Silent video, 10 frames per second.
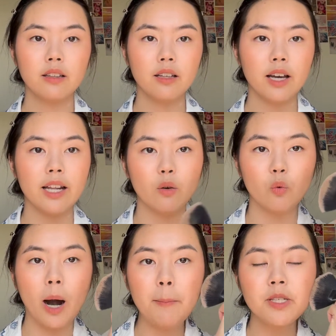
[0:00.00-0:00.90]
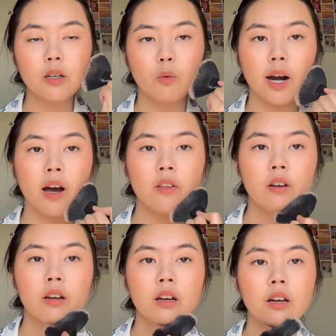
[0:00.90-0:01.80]
And it wraps around
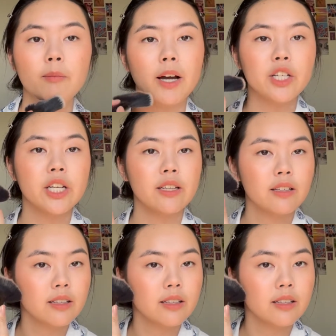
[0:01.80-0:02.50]
my chin.